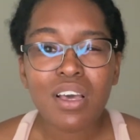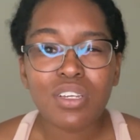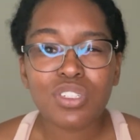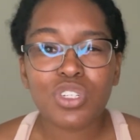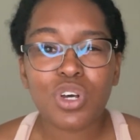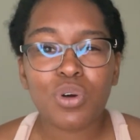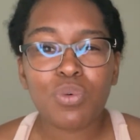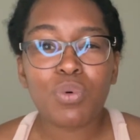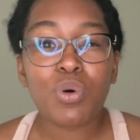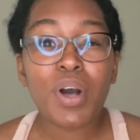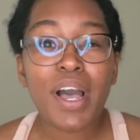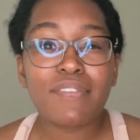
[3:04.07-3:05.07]
so
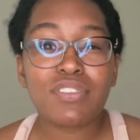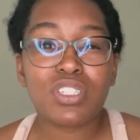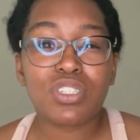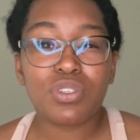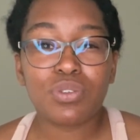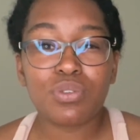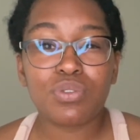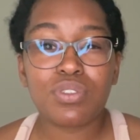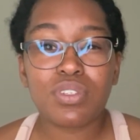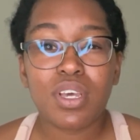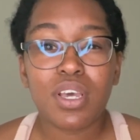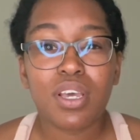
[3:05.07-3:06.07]
we'll have to
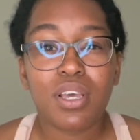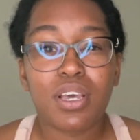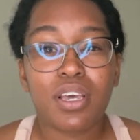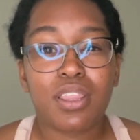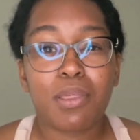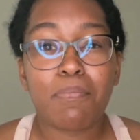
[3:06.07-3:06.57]
use the